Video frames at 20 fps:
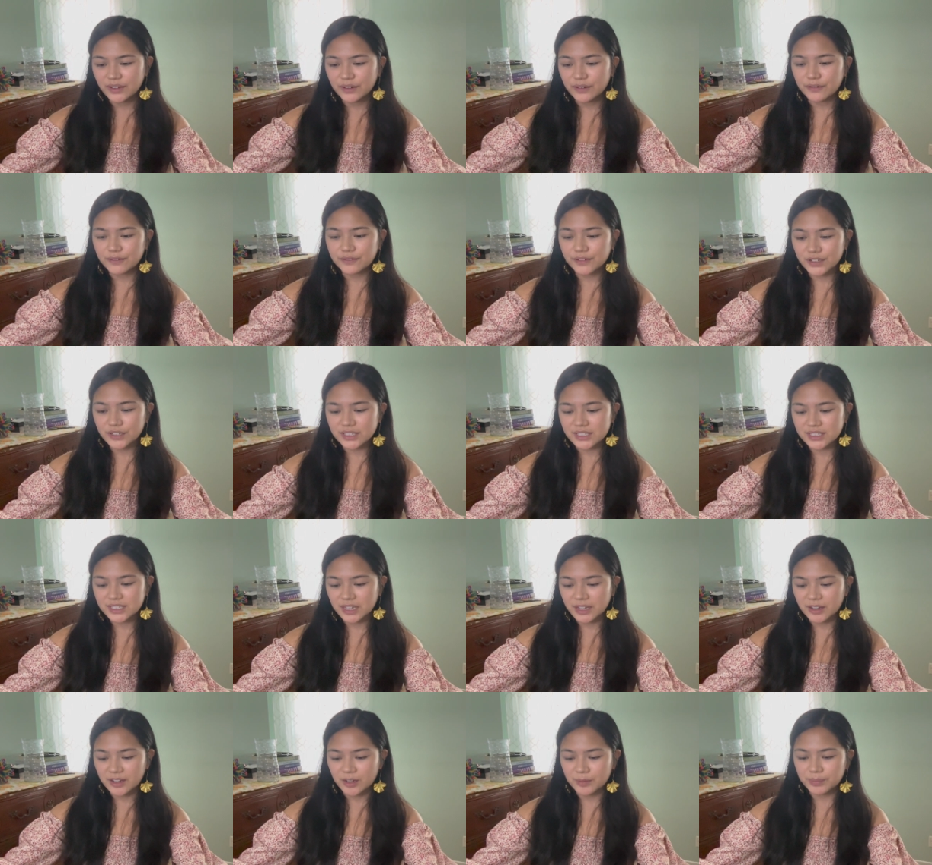First
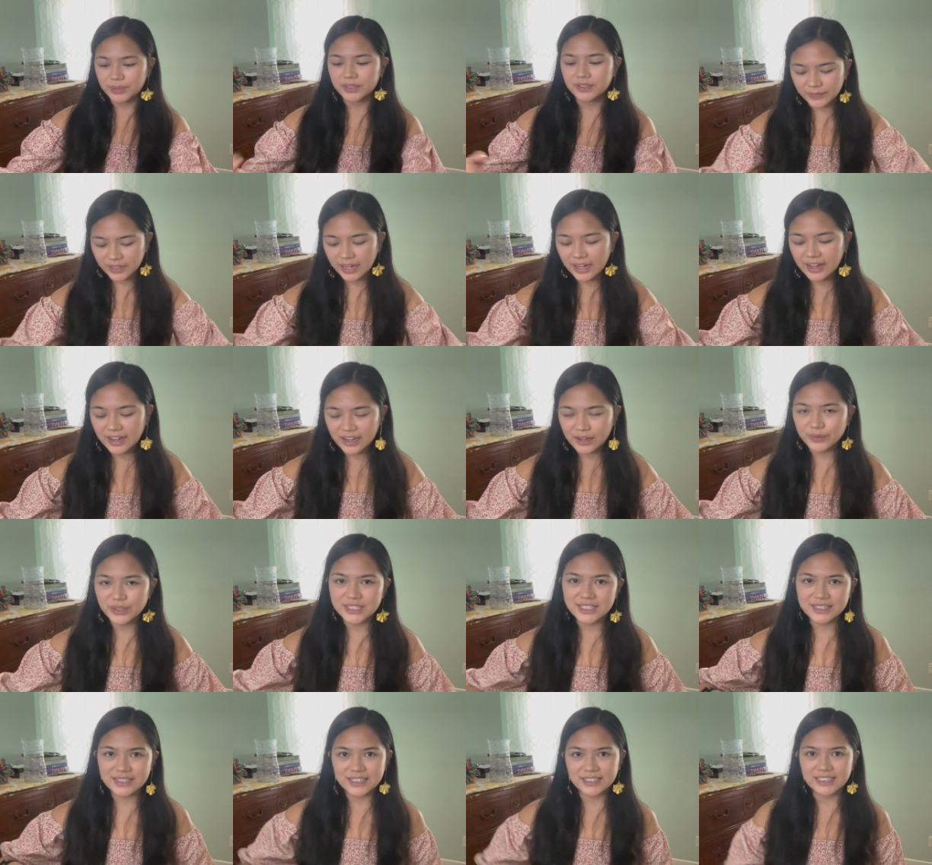up, I
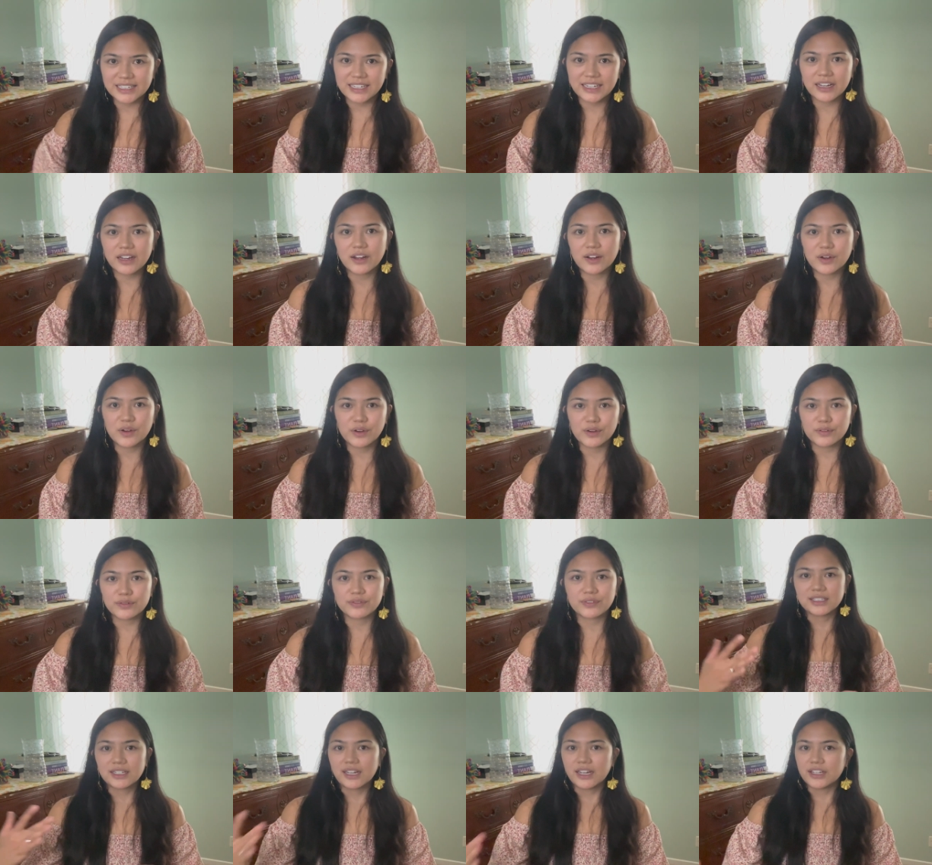was thinking
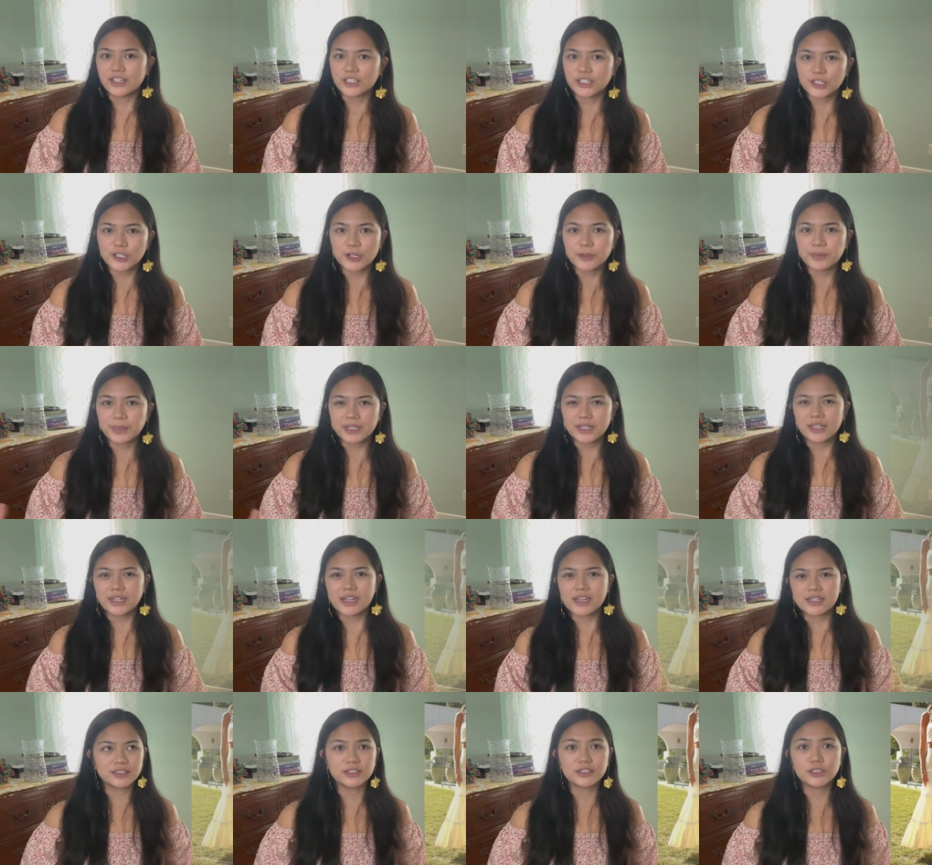of a
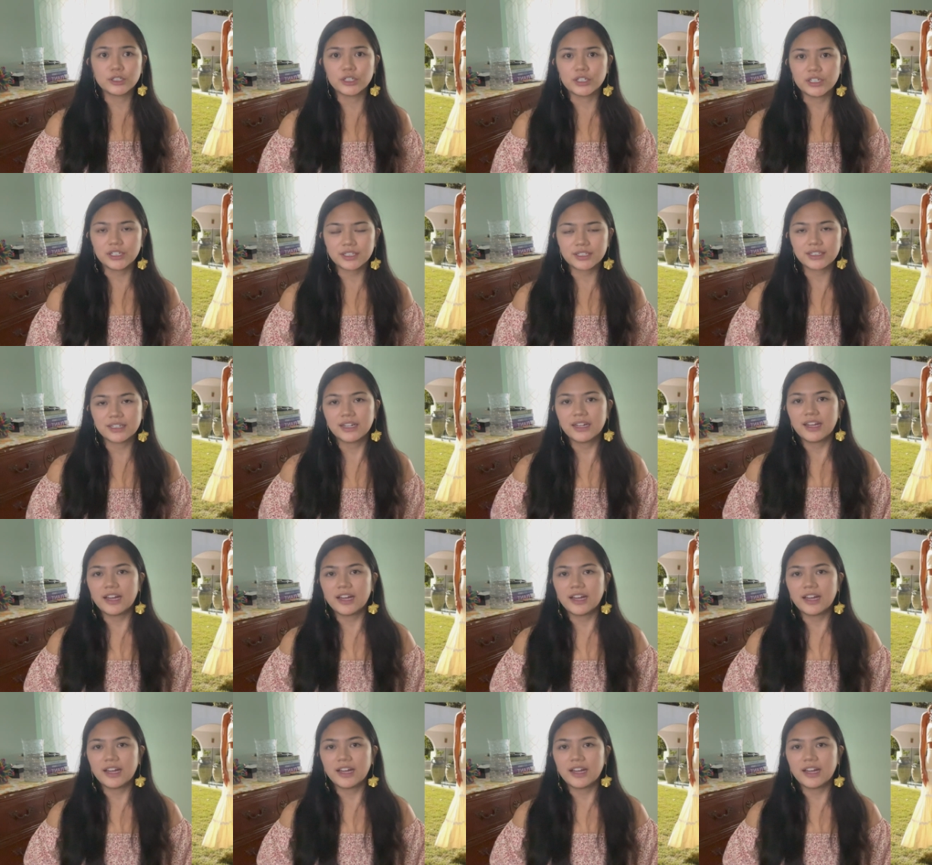European look.